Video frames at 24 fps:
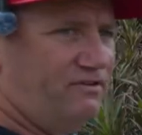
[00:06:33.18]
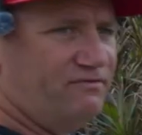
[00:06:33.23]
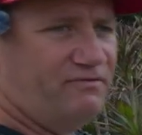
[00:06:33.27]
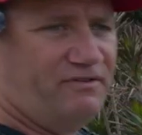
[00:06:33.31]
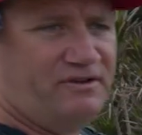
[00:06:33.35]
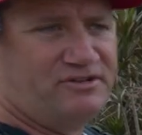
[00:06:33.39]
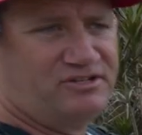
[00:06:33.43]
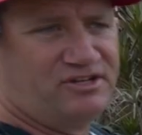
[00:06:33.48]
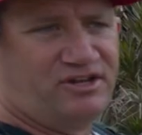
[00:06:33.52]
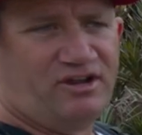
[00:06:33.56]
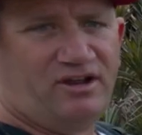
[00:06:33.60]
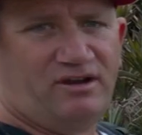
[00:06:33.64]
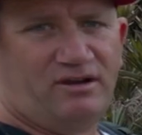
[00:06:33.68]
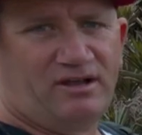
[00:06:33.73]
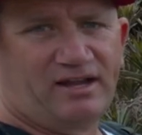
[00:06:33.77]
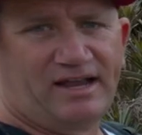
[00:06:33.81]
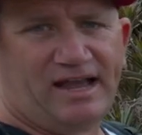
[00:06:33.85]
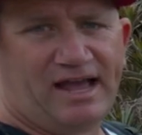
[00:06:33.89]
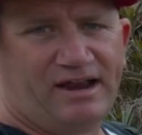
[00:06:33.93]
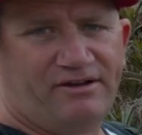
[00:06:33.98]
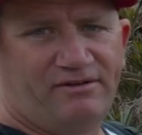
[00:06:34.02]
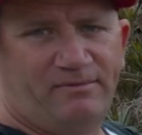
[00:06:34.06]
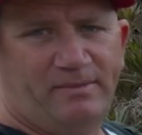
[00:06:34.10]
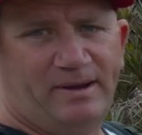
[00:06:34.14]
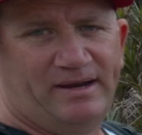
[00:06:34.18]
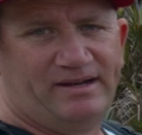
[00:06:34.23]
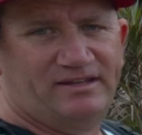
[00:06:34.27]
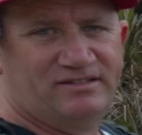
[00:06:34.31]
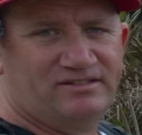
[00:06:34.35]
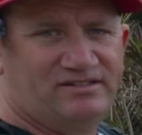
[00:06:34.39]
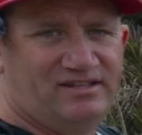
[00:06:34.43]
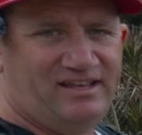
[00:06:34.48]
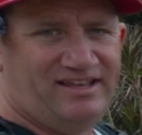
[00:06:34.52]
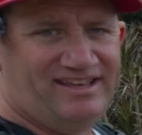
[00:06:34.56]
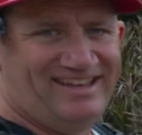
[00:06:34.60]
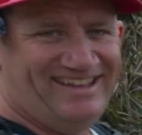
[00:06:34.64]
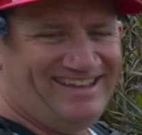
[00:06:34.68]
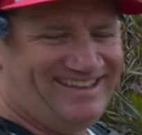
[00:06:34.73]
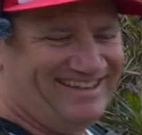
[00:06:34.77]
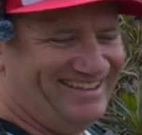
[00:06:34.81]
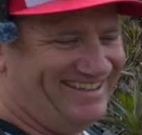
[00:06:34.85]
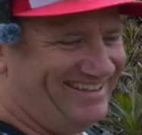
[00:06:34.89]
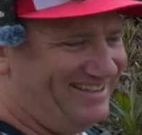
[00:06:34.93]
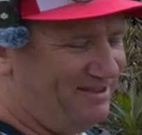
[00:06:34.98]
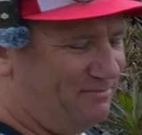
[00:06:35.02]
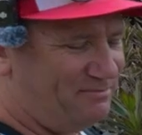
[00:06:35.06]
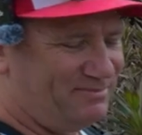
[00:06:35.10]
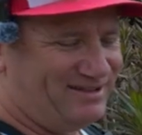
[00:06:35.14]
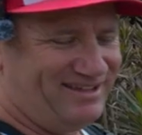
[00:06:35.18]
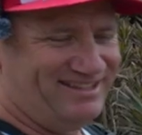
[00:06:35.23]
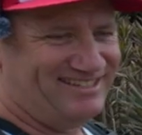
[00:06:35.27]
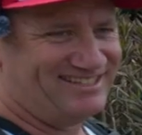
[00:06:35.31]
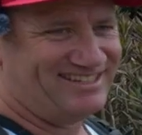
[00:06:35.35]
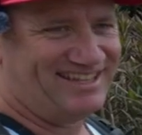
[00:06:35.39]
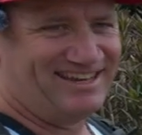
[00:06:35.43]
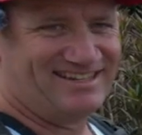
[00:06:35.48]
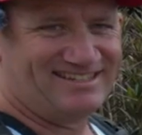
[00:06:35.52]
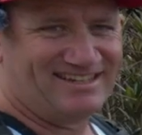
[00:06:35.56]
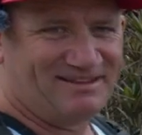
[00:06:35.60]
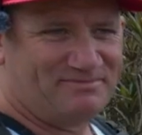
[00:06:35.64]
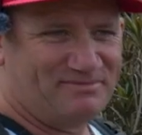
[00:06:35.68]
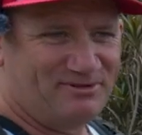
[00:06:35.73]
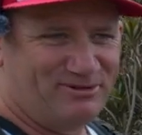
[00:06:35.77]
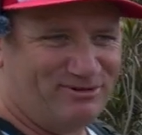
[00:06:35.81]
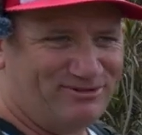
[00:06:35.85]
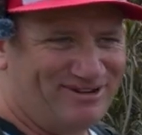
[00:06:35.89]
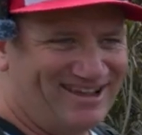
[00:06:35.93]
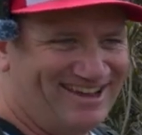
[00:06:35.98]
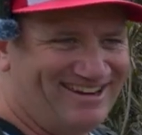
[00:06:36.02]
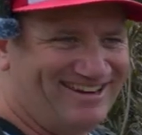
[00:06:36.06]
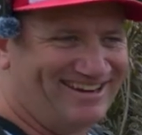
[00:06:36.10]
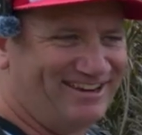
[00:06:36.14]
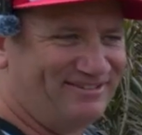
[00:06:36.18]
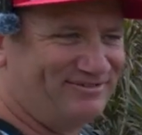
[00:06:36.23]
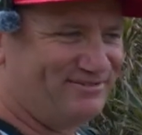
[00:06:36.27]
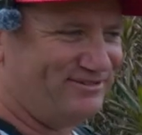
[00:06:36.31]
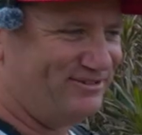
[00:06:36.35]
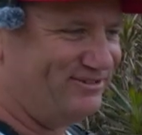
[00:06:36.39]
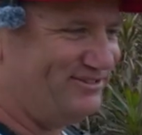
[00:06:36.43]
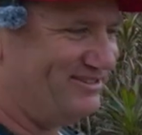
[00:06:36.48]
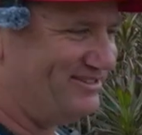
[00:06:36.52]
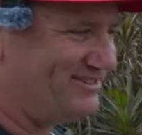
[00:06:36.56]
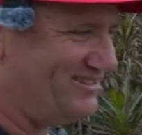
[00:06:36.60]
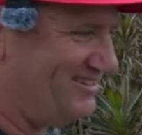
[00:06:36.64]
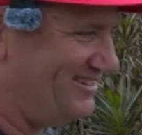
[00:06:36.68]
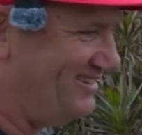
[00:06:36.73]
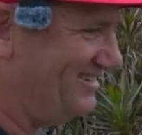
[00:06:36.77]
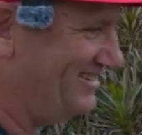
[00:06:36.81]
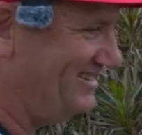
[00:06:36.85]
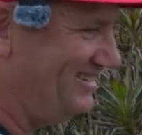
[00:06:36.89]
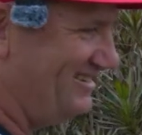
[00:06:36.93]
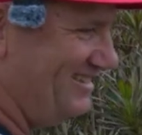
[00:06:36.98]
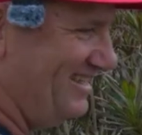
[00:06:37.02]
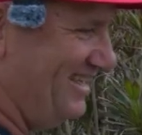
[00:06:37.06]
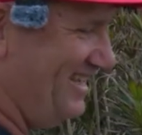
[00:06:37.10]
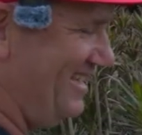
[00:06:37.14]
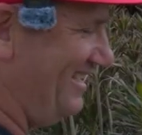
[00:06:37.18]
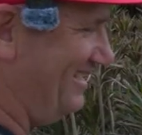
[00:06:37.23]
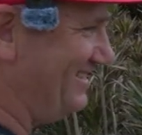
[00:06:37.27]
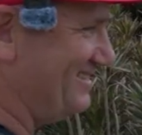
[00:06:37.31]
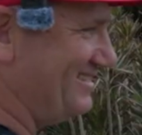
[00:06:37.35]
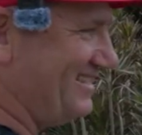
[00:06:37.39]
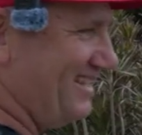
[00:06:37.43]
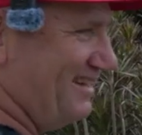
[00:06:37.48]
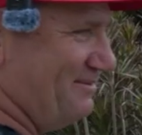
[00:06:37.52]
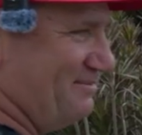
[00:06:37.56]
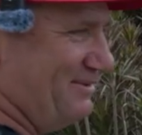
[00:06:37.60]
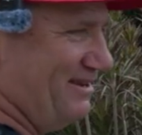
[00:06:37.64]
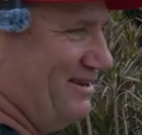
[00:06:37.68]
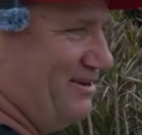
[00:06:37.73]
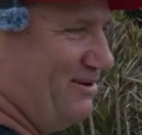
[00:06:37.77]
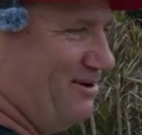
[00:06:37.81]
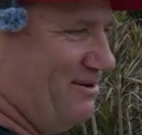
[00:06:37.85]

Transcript: literally gone like 100 metres. It's going to take me all day to get through this. It's going to be a